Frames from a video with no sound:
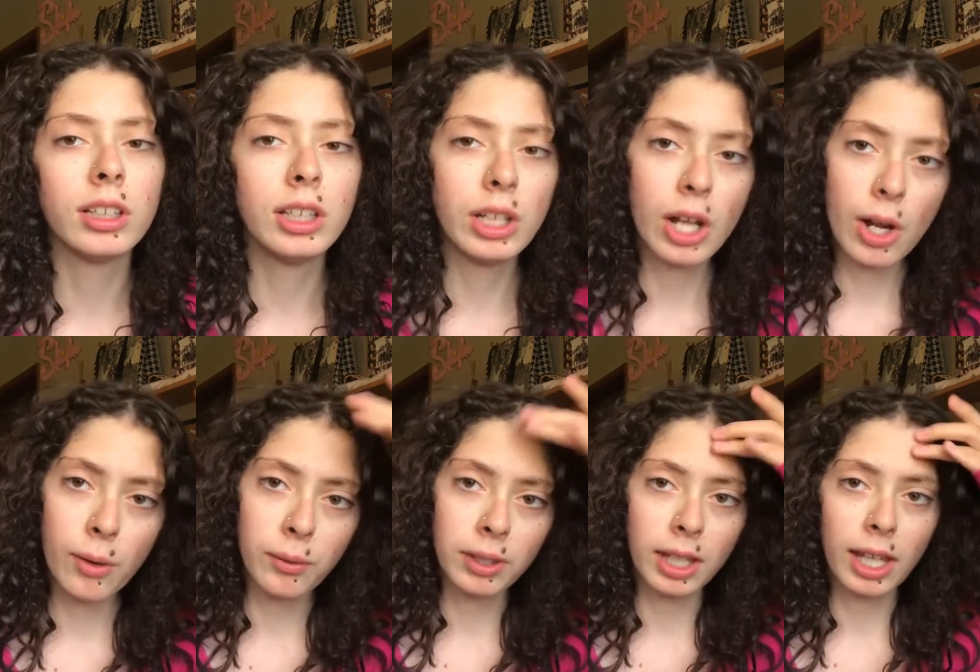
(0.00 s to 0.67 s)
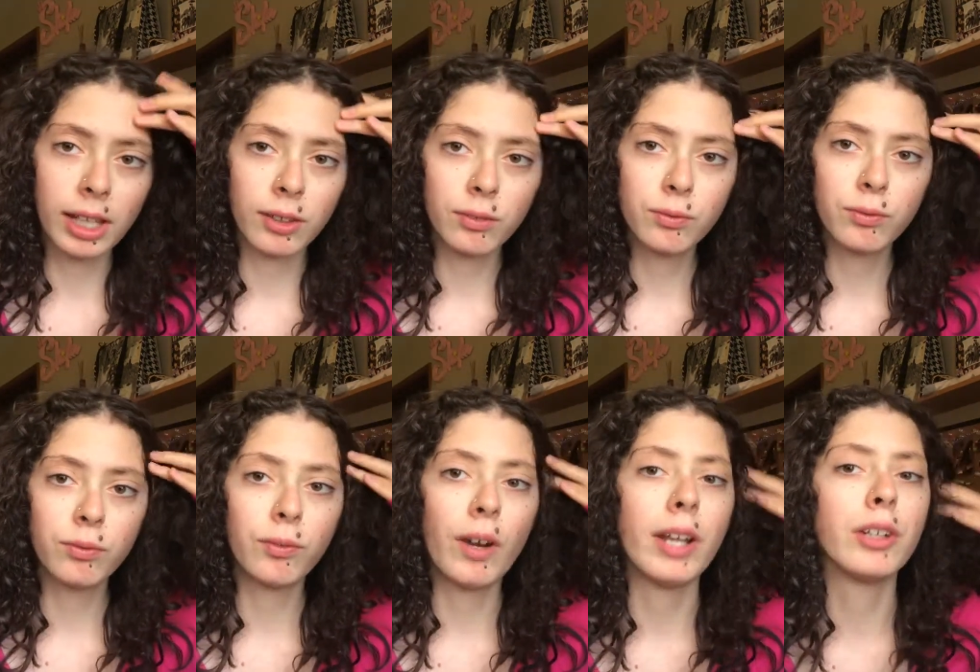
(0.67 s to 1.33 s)
you know, and like
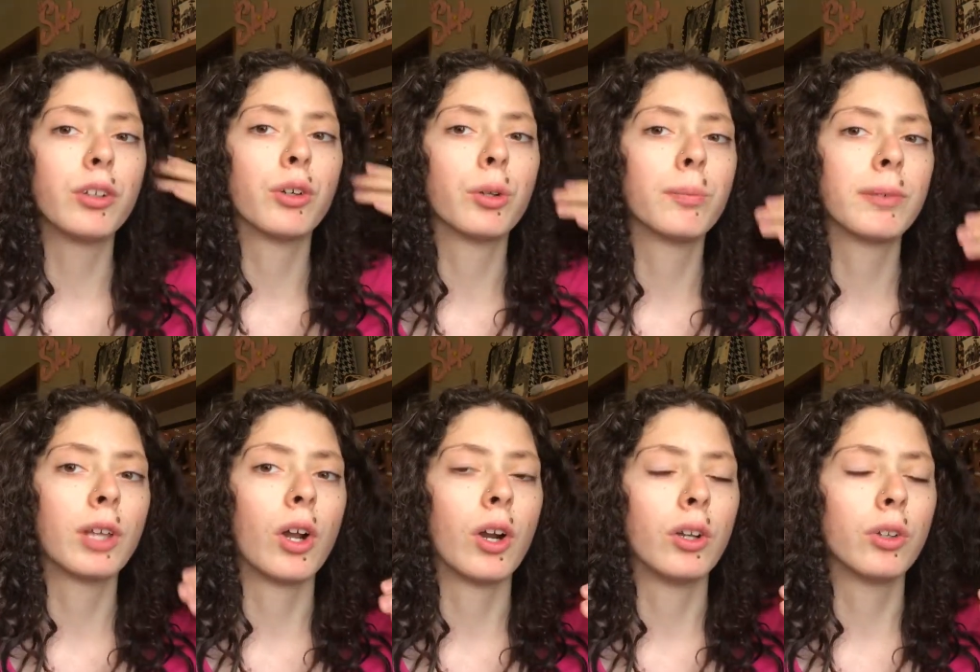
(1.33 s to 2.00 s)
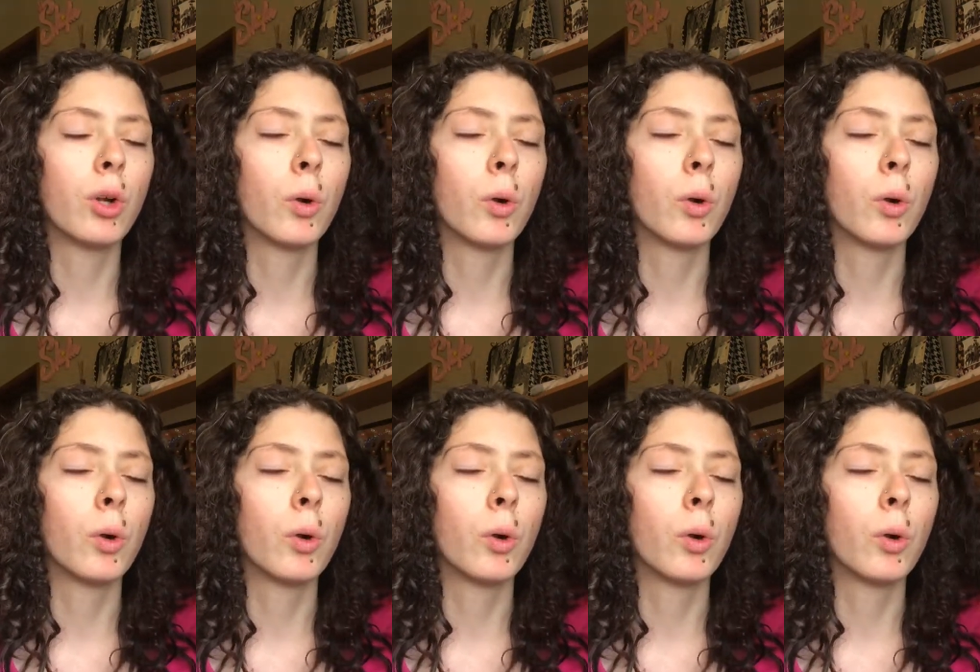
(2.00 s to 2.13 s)
friend groups aren't